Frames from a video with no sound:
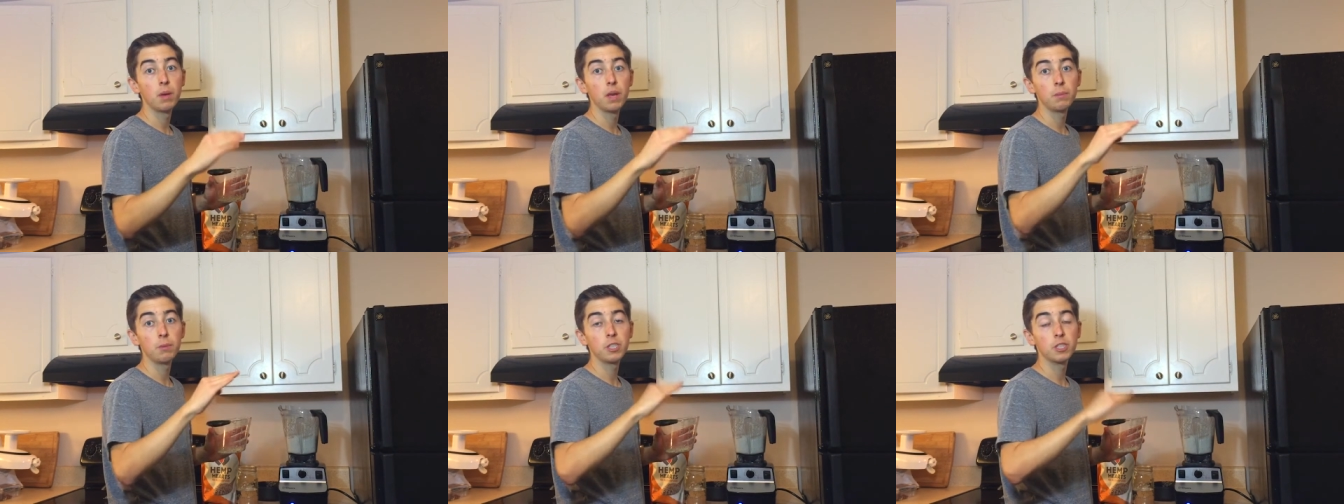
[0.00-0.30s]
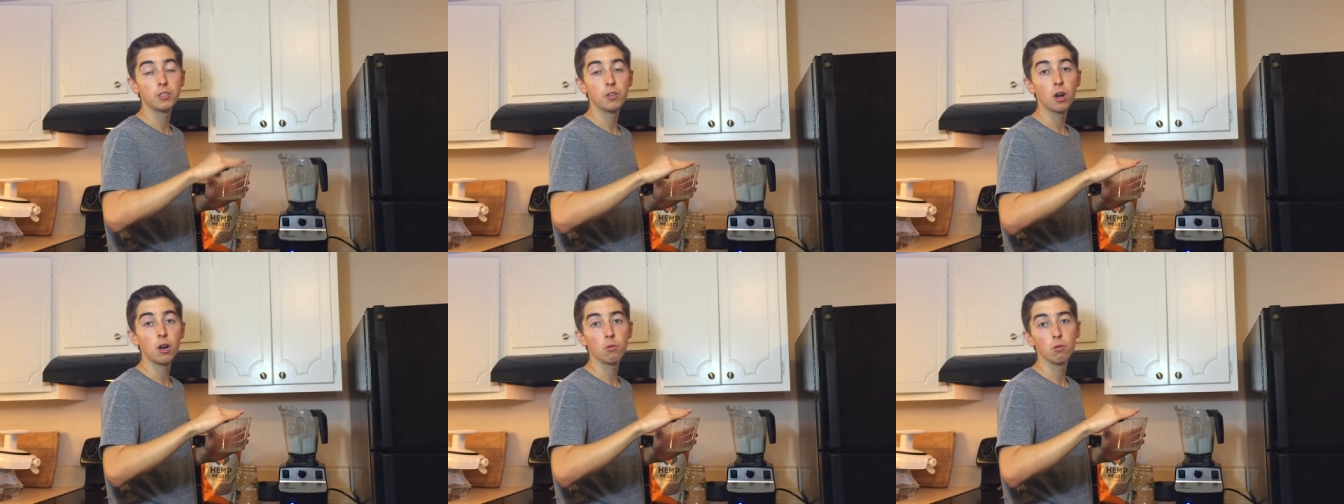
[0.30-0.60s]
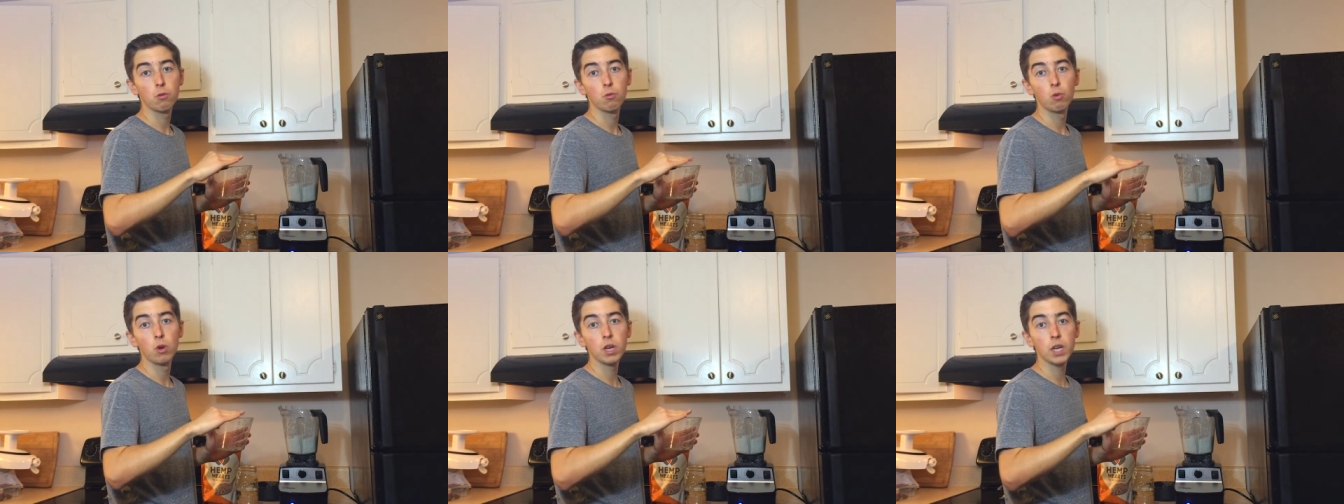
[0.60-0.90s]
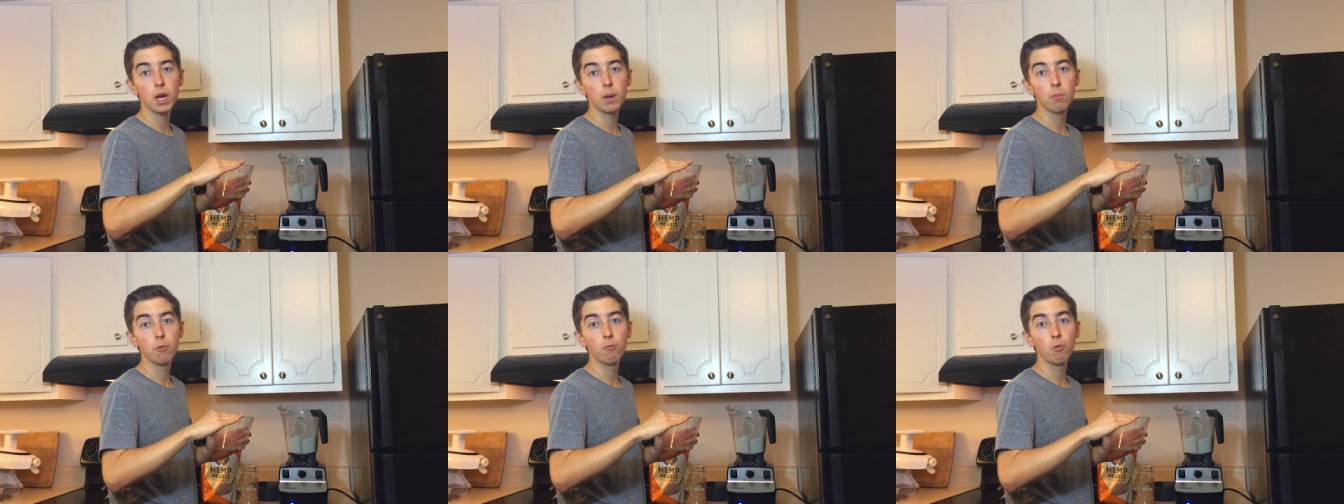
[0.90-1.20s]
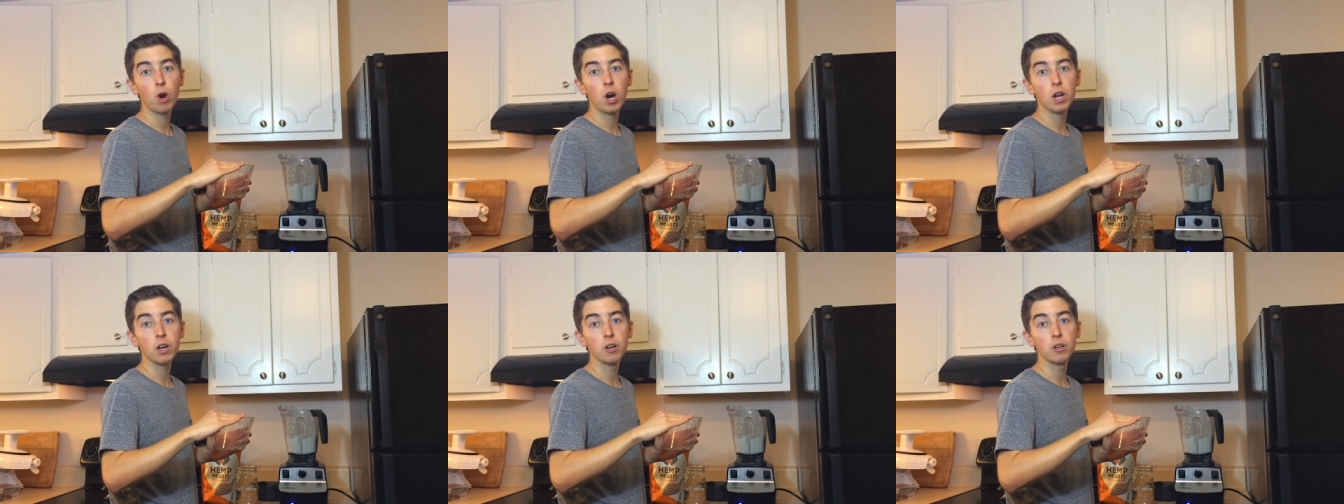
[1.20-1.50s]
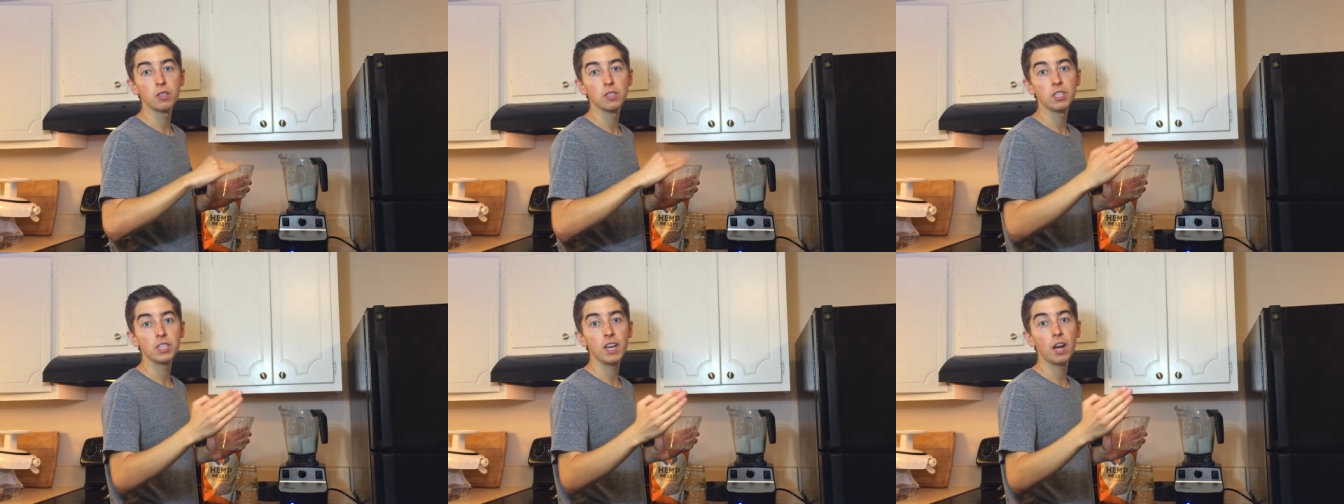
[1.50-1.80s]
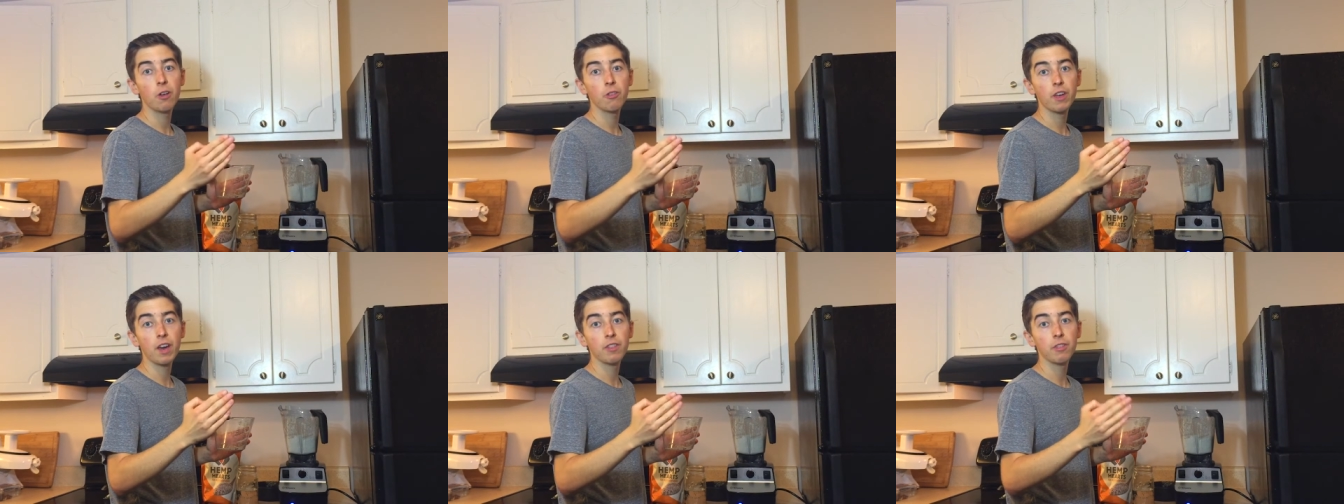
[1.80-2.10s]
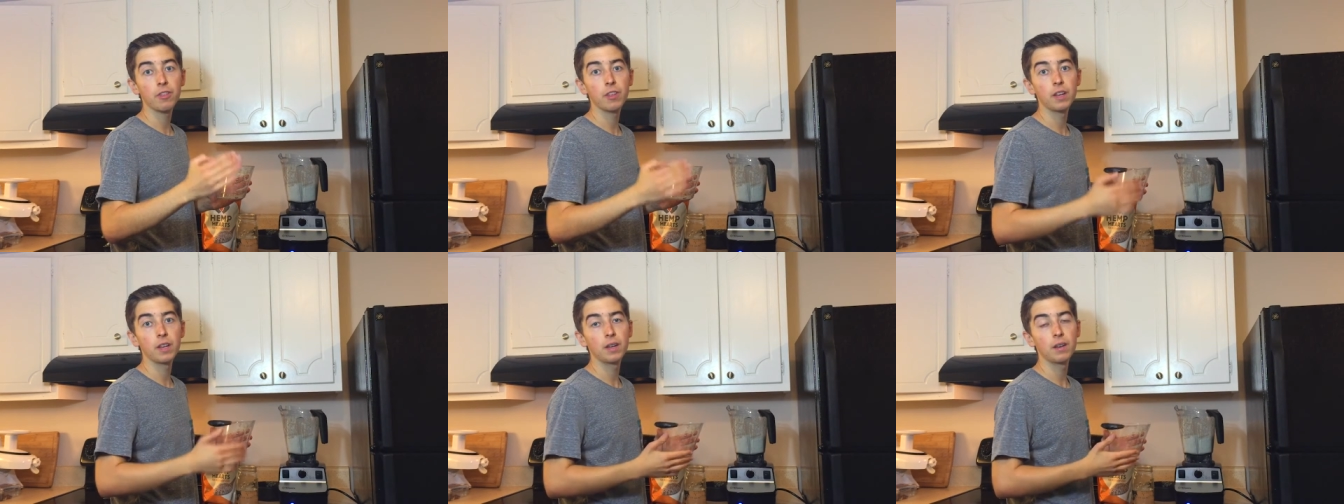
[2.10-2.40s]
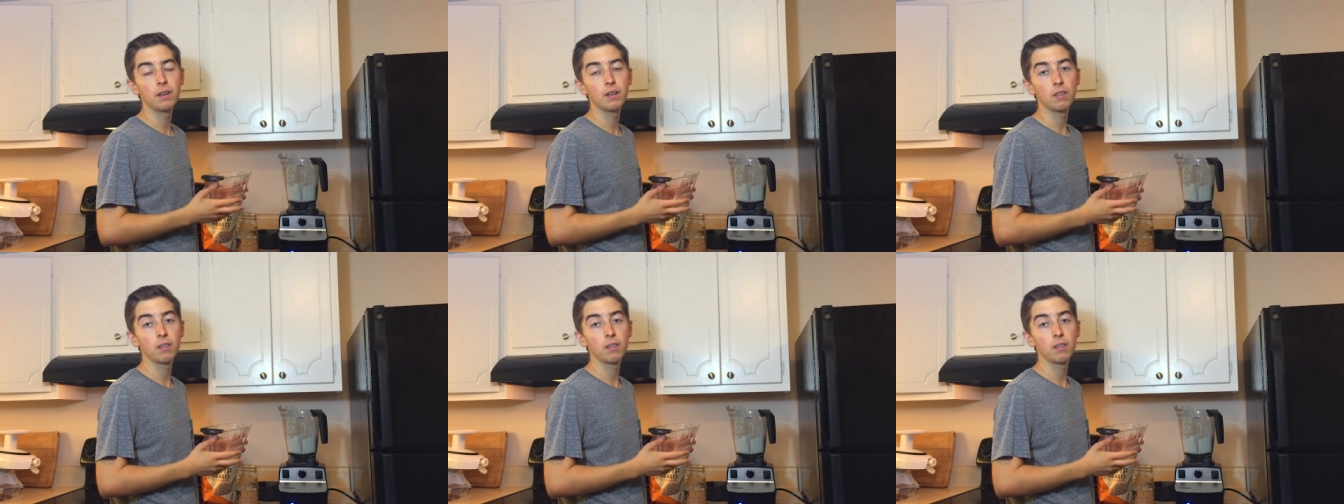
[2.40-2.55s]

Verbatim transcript: maybe start with 1 cup of water and see how that